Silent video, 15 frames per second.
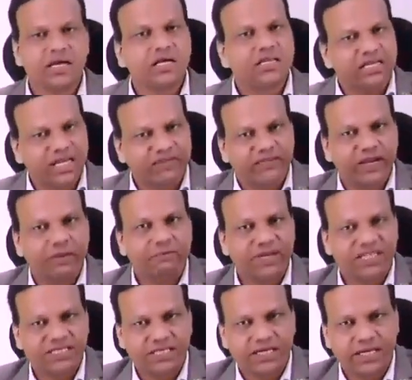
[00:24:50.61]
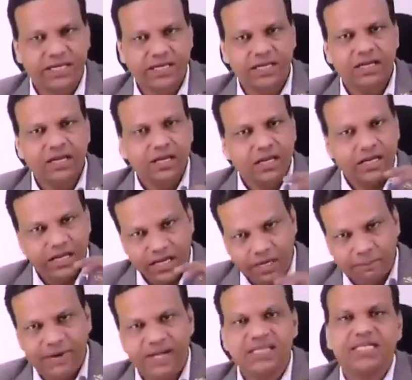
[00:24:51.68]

they will basically inhibit